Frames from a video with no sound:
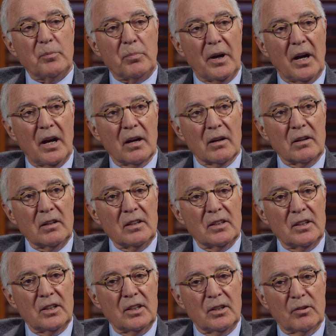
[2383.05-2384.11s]
the bar
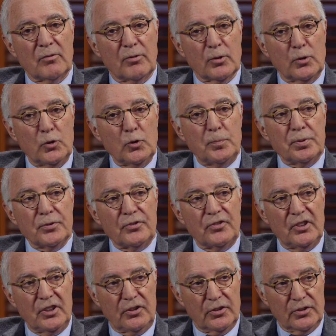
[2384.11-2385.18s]
for new
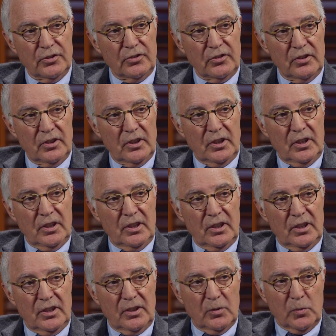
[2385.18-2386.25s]
procedures yeah.
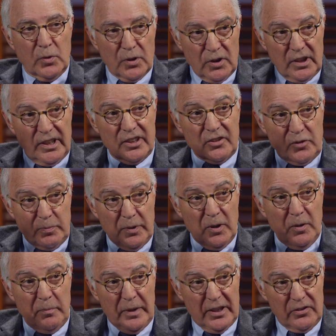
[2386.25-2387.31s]
that were
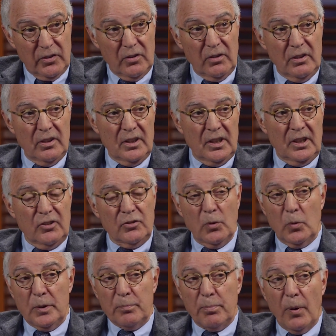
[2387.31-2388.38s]
experimental. So
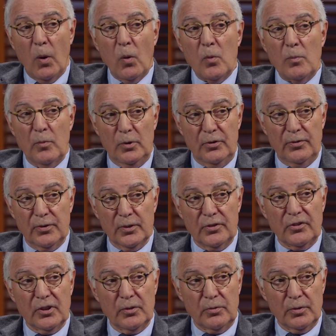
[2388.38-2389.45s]
when POEM was
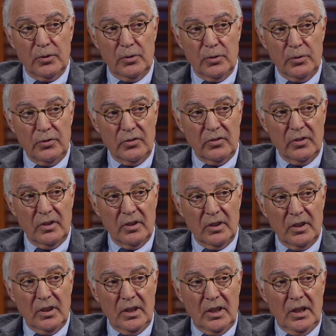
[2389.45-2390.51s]
first introduced,
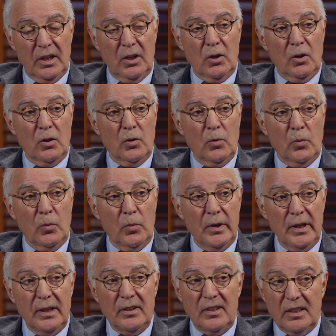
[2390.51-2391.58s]
mm-hmm.
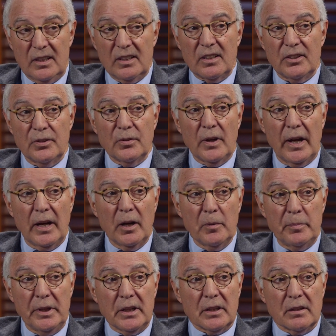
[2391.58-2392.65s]
we did it under
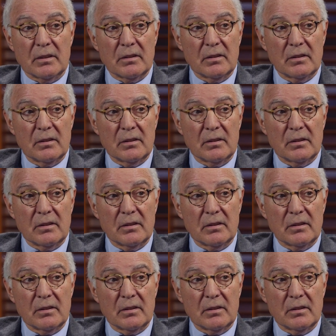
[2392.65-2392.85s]
IRB.